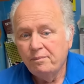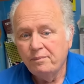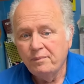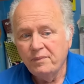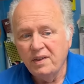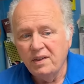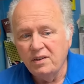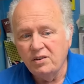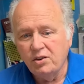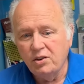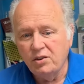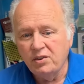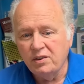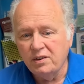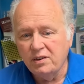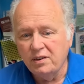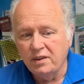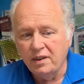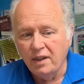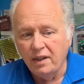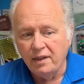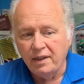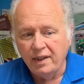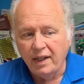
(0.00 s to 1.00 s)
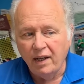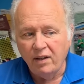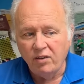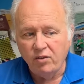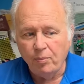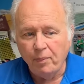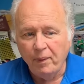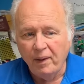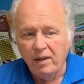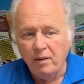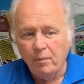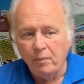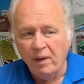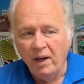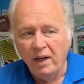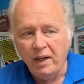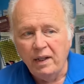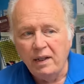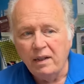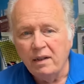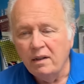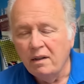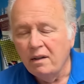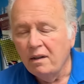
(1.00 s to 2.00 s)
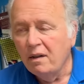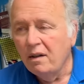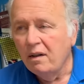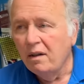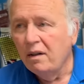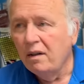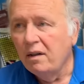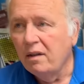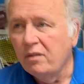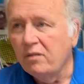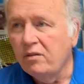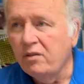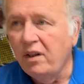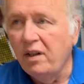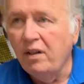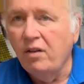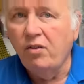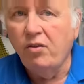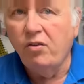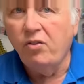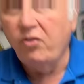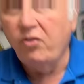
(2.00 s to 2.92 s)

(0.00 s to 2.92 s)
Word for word: they just they can't spend the money. Now dinner is